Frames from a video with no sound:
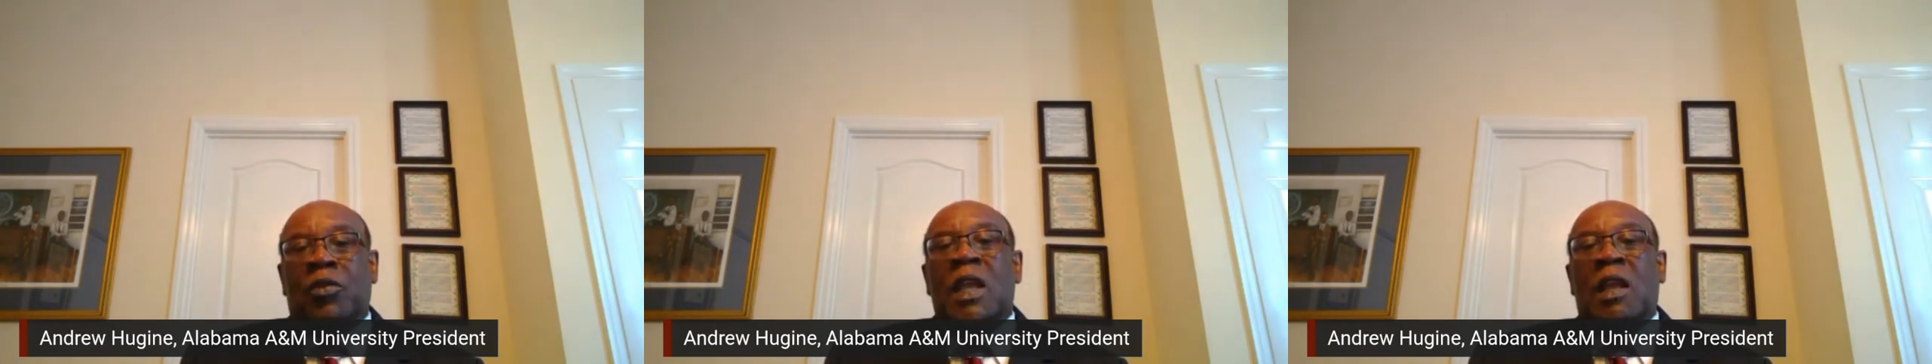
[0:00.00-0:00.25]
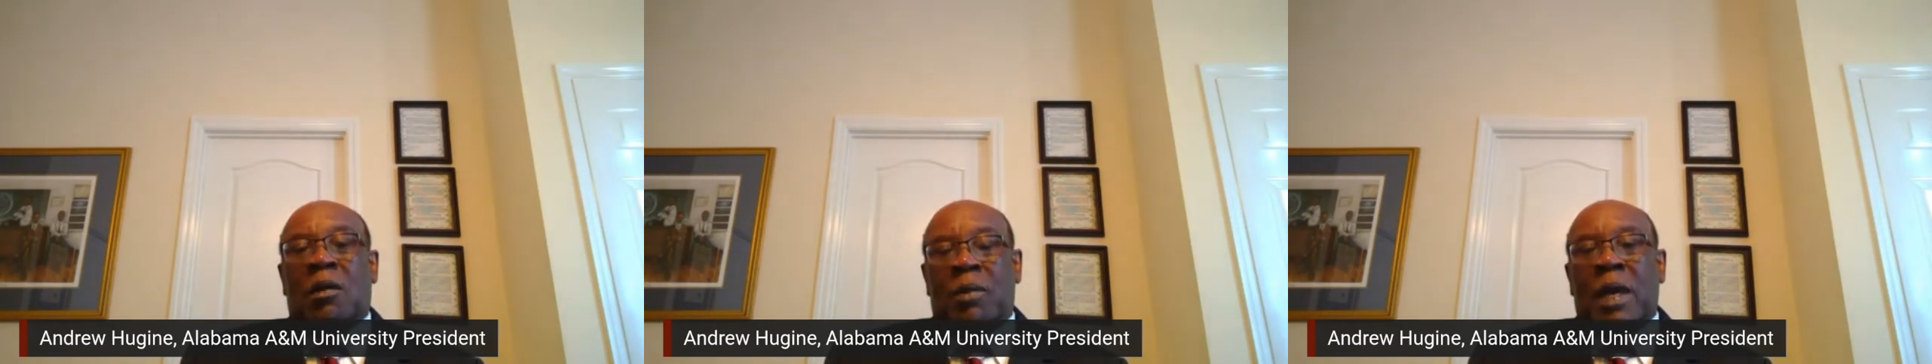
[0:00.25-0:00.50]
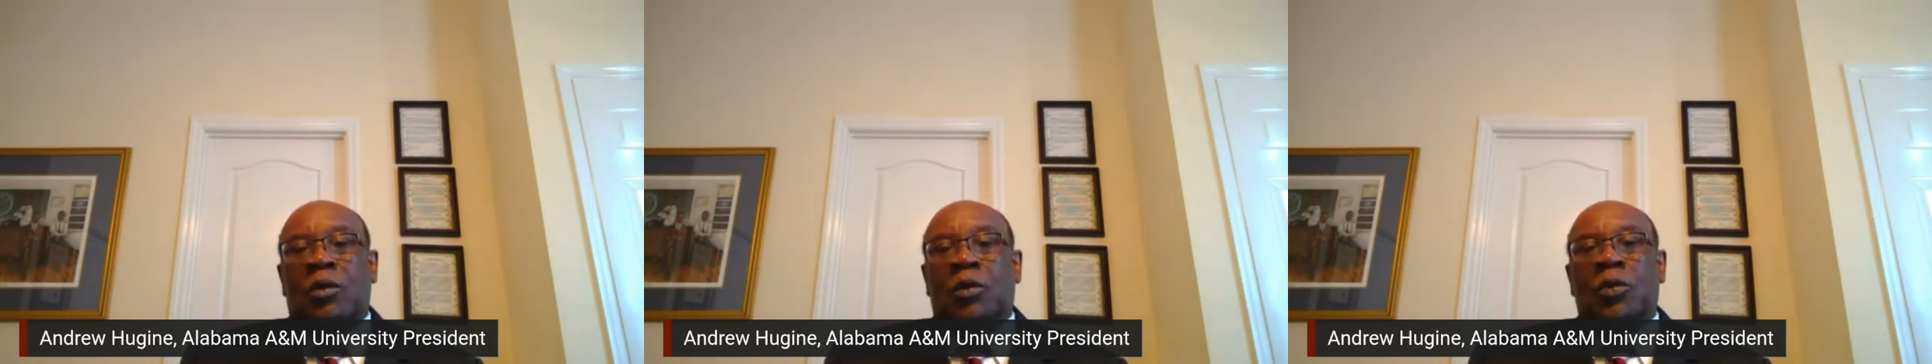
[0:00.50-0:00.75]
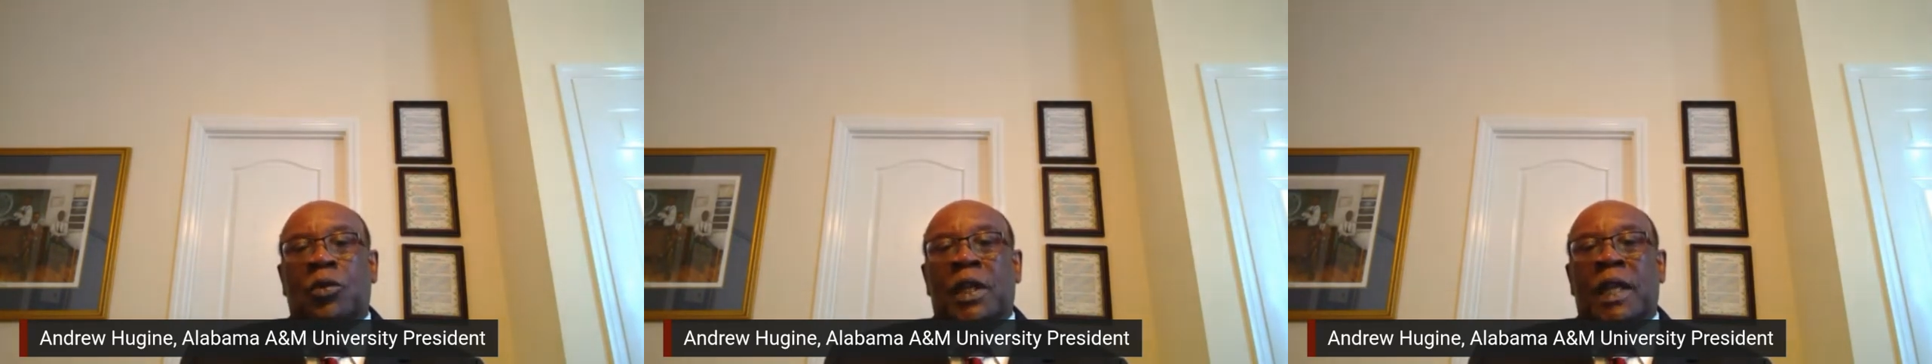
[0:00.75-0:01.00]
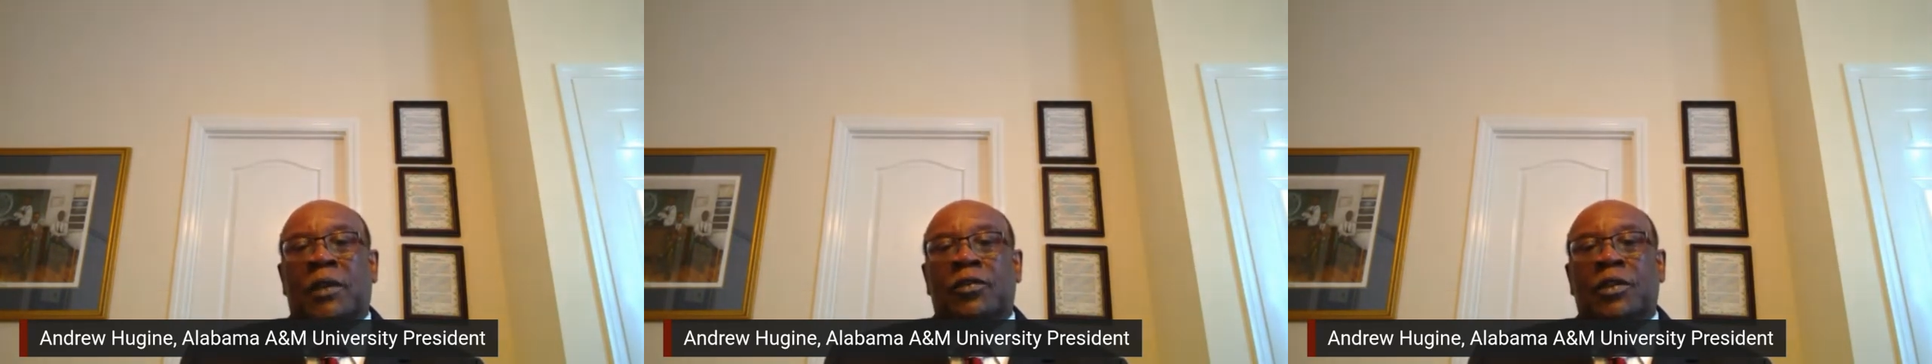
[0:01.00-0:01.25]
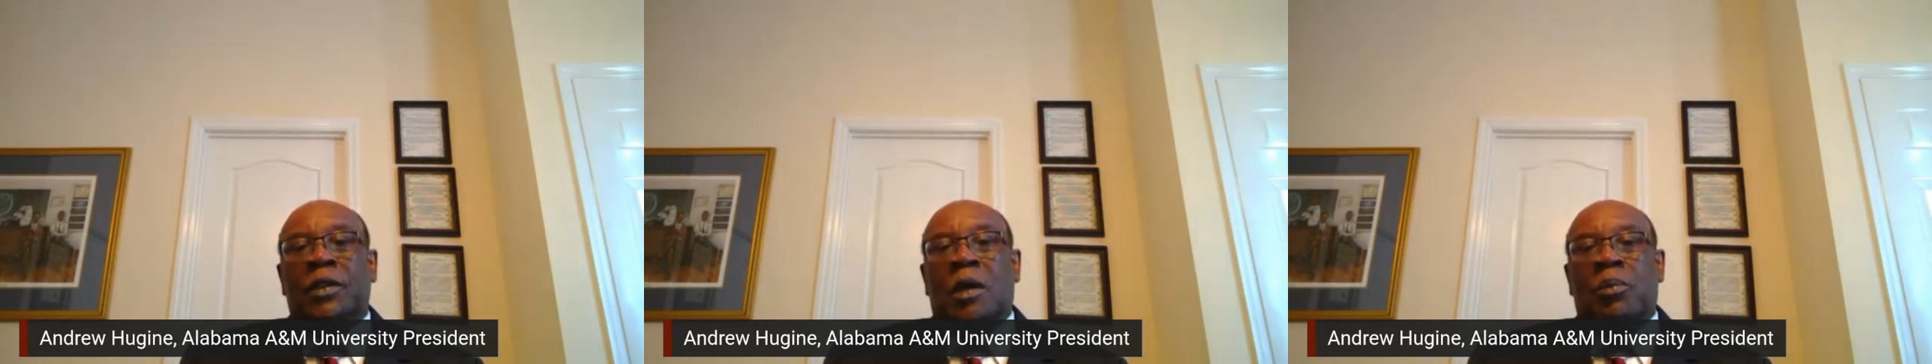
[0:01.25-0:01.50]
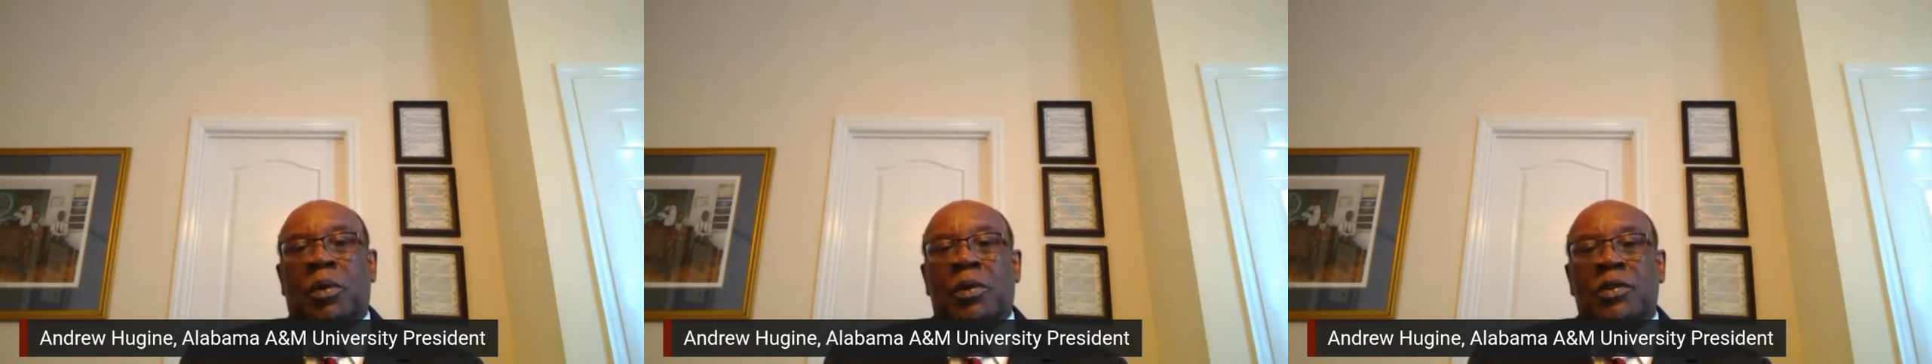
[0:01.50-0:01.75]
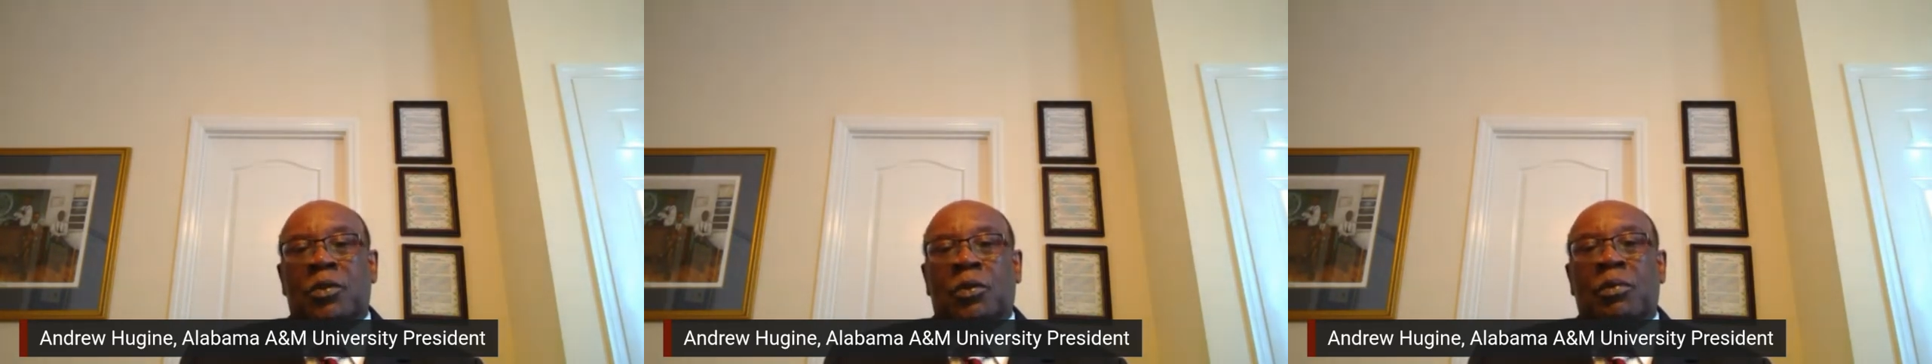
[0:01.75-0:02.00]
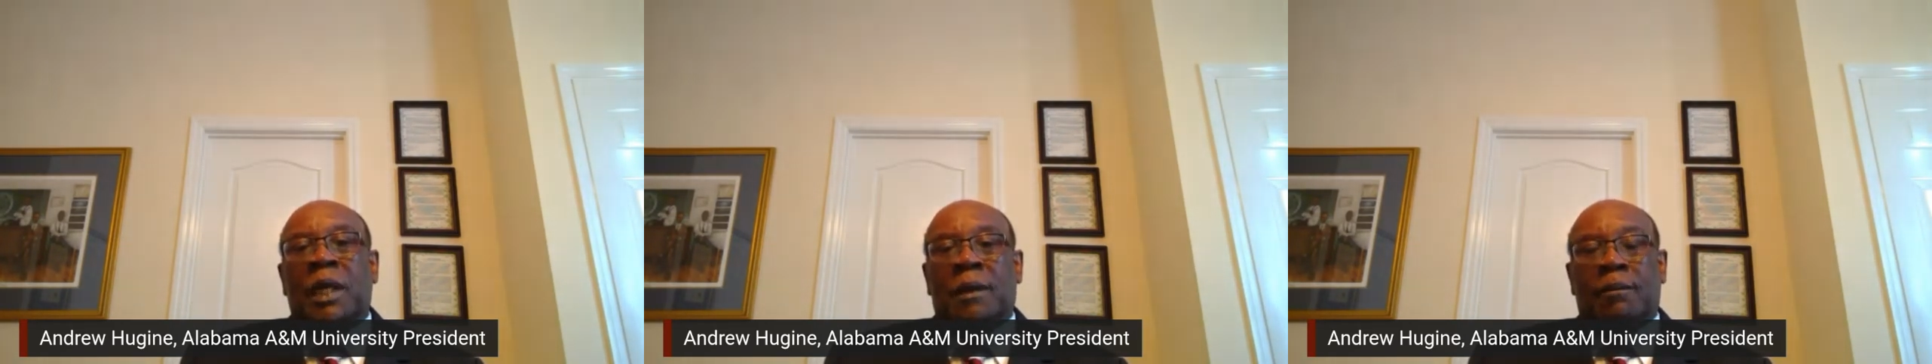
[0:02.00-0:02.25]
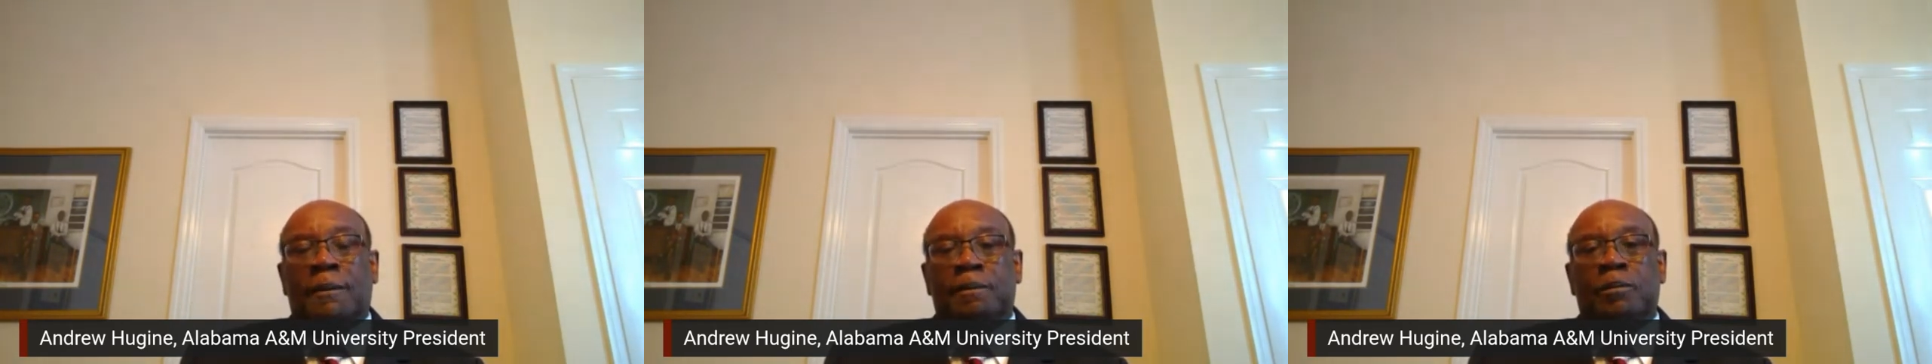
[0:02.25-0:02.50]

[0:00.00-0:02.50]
think about who the next uh, person will be.